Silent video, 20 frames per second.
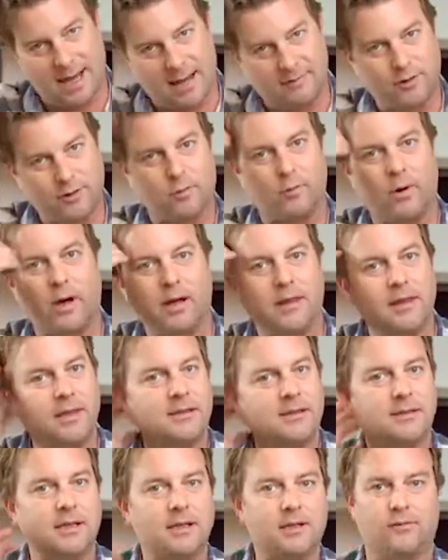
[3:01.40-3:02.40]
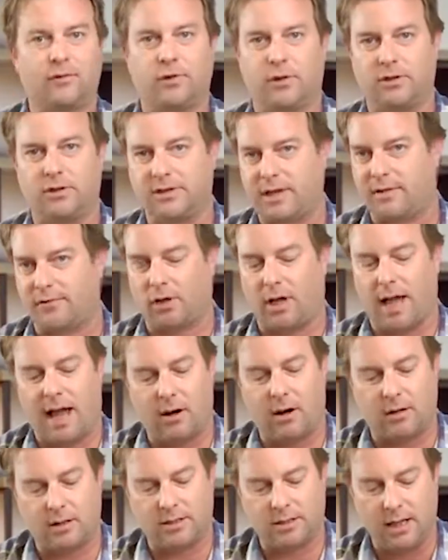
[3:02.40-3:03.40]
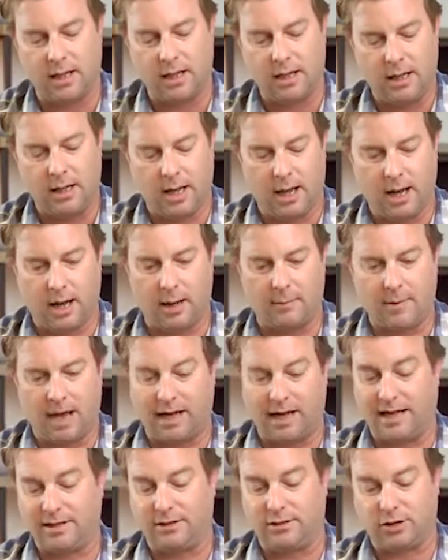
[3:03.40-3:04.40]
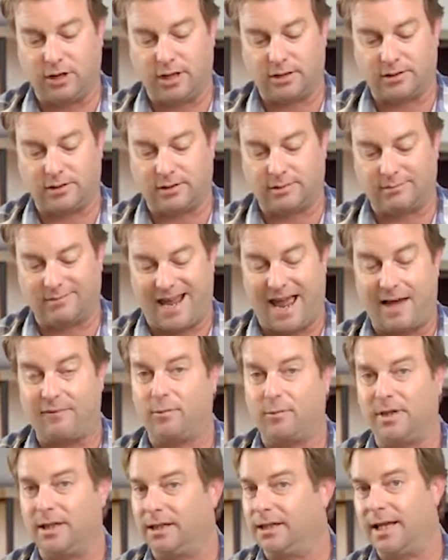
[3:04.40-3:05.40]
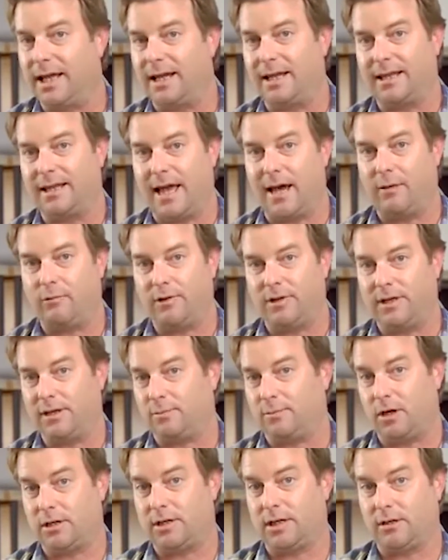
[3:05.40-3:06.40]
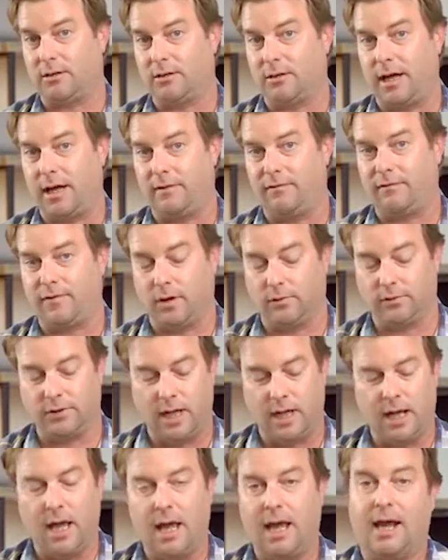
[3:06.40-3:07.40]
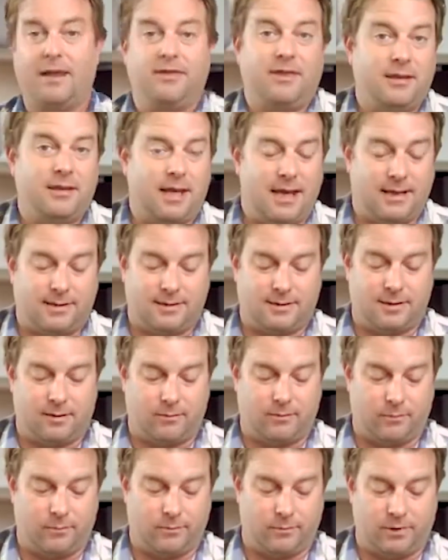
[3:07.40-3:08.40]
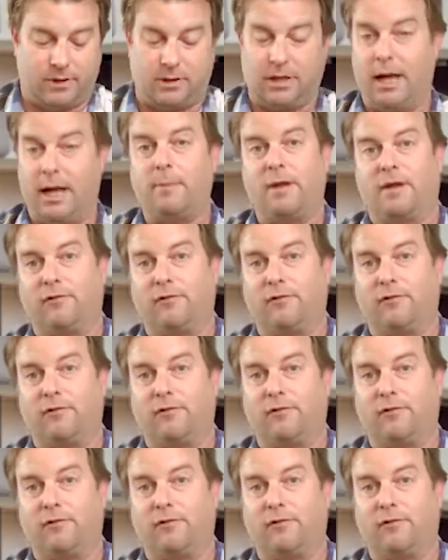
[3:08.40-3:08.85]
after wearing these things for several hours, and I just haven't been getting that with these particular headphones. And I think that's clamping